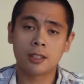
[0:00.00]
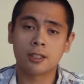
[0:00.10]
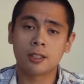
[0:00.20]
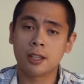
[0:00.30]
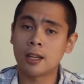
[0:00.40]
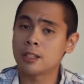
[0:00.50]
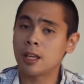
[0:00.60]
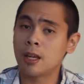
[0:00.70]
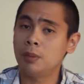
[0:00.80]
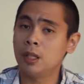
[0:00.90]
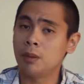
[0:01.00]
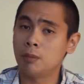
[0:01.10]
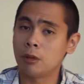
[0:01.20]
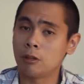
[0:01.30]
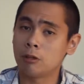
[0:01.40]
as its
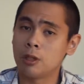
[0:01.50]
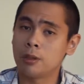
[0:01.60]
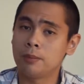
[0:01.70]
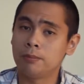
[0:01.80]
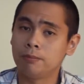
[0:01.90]
SKBM brethren.